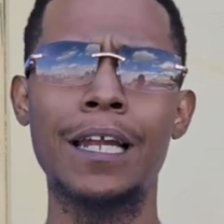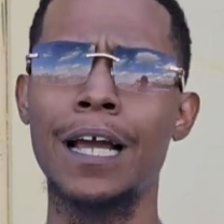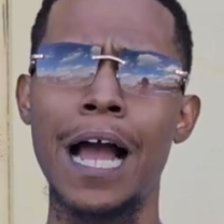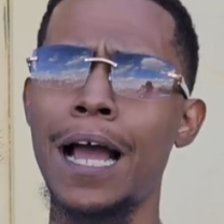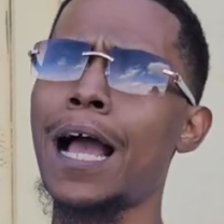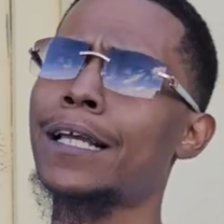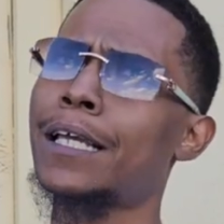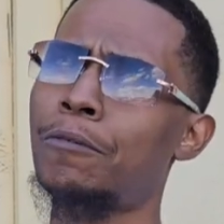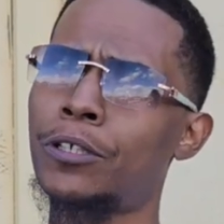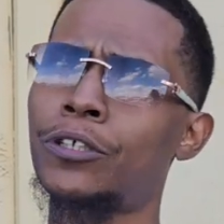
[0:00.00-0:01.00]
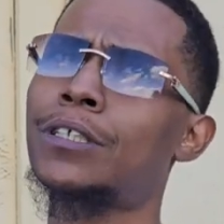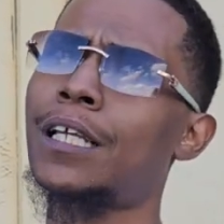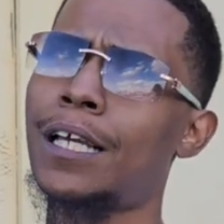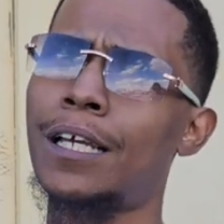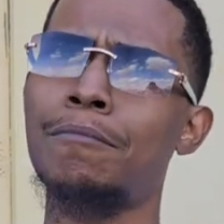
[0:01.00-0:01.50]
Like, I, oh. I get what you're
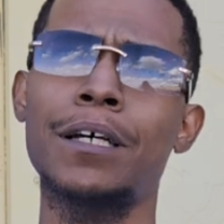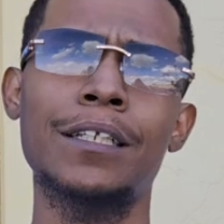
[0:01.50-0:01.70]
saying, but...